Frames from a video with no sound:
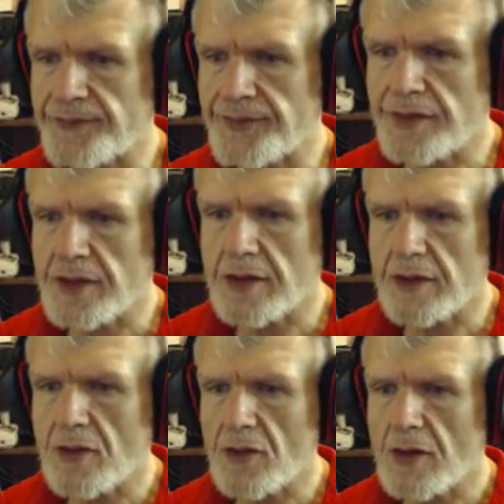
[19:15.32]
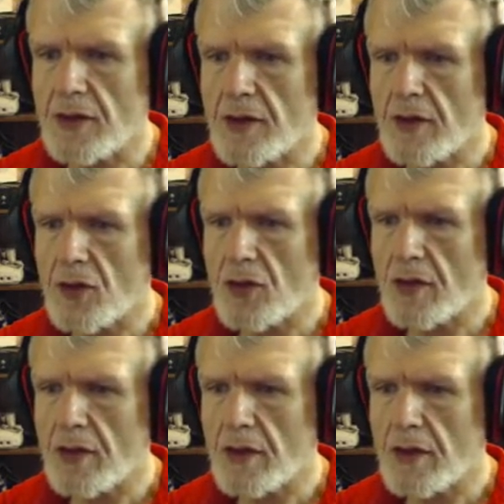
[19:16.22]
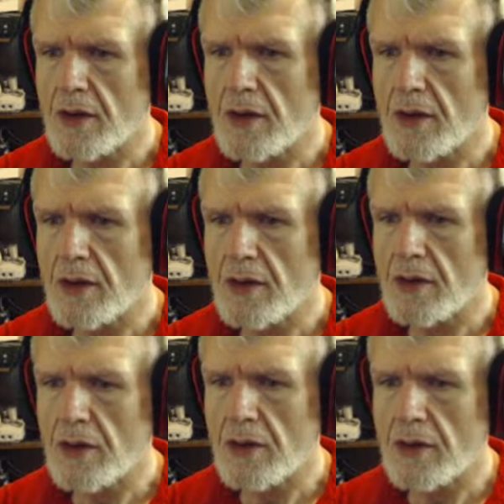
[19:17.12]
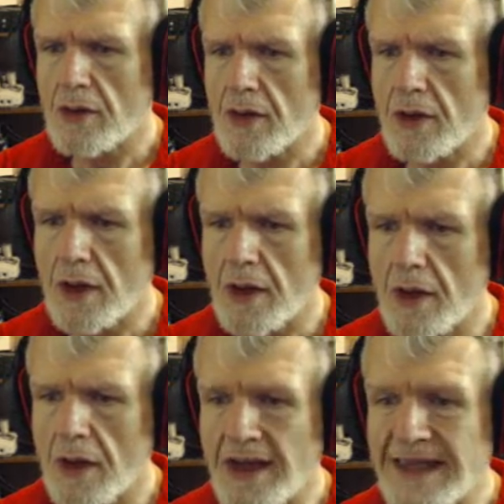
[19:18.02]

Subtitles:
Nobody speaks.